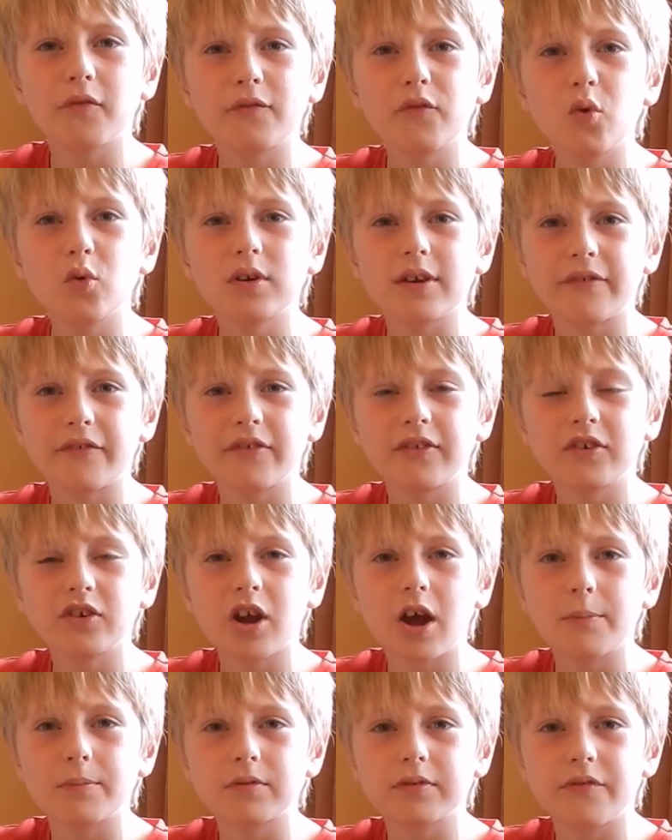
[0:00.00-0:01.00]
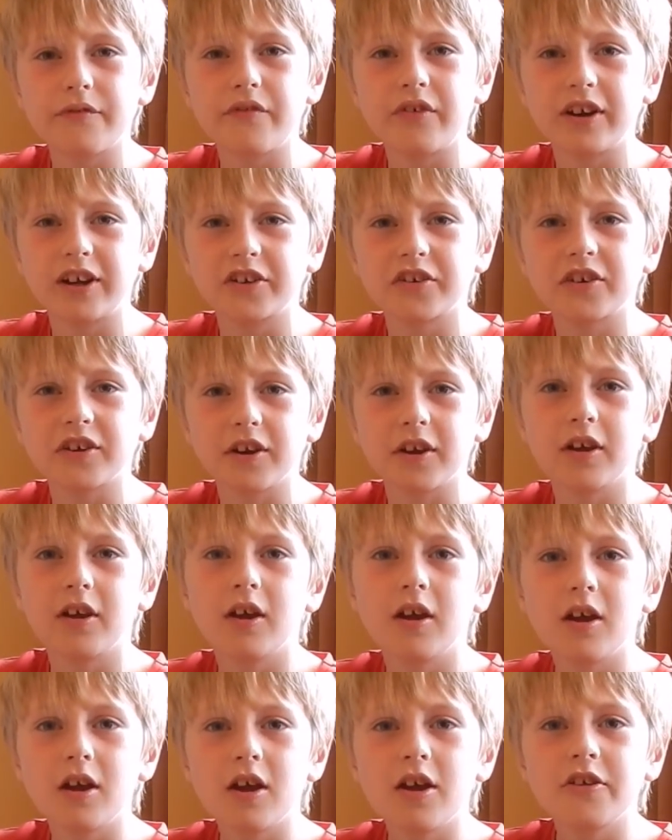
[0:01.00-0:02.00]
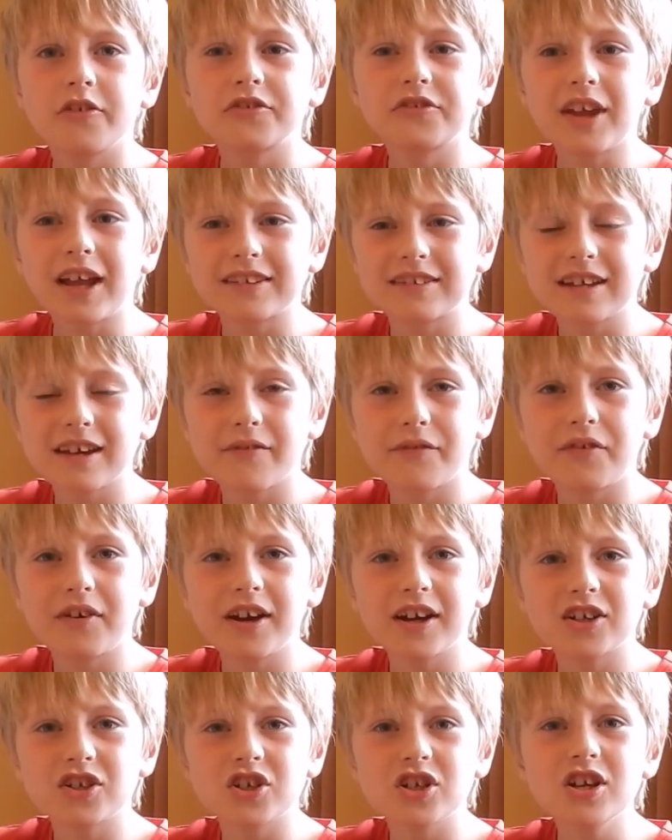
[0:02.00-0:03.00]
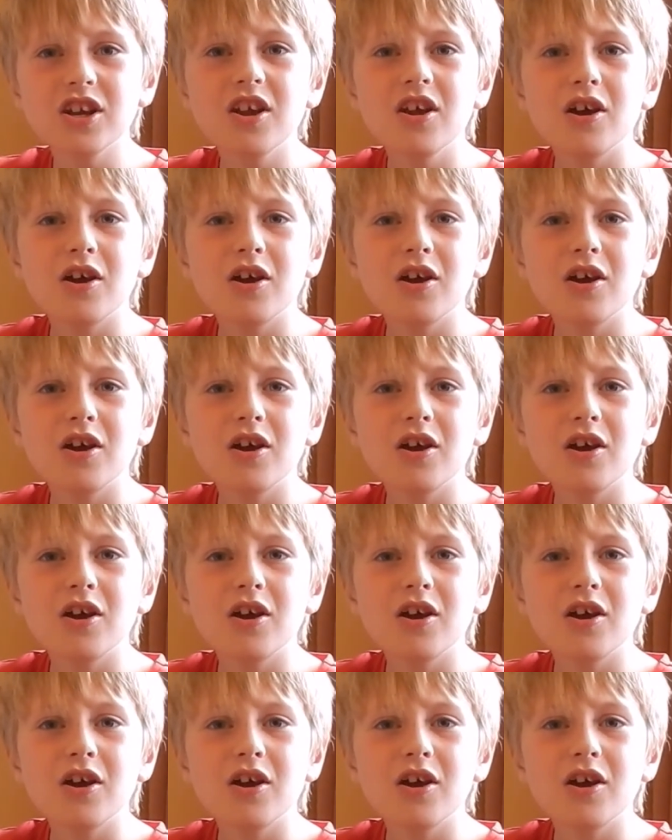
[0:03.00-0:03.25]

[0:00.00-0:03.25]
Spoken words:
4 different types of friction: static friction,